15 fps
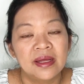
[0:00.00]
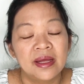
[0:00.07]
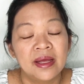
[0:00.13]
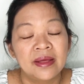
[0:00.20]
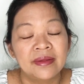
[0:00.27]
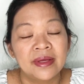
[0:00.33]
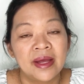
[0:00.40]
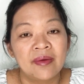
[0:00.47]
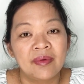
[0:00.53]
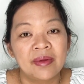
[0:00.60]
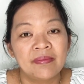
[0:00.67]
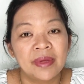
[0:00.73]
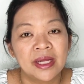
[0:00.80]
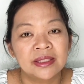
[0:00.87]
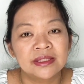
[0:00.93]
And then I
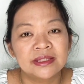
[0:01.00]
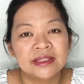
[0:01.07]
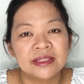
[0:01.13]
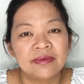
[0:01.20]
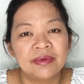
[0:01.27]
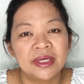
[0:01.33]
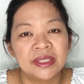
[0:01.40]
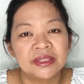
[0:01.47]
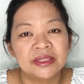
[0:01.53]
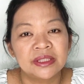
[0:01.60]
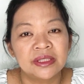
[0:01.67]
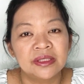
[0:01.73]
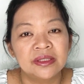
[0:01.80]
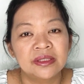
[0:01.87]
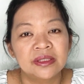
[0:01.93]
went back to see what I
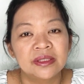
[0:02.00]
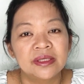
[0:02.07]
took.